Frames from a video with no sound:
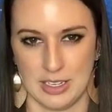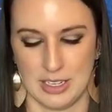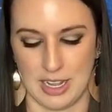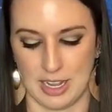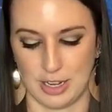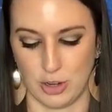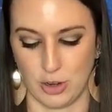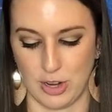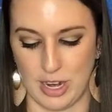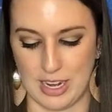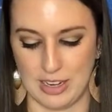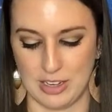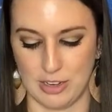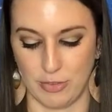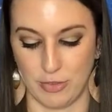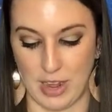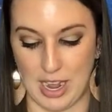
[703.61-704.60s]
and create a
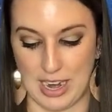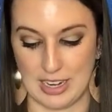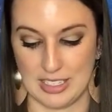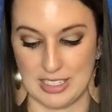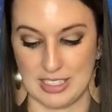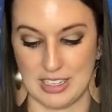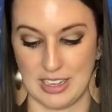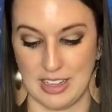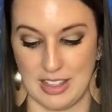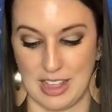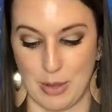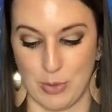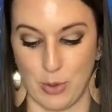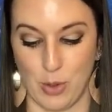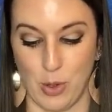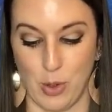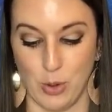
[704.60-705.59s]
device that
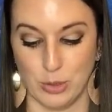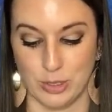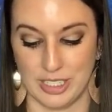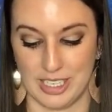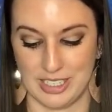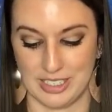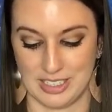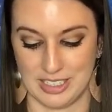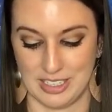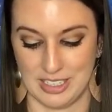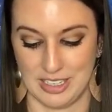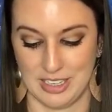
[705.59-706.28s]
will hold it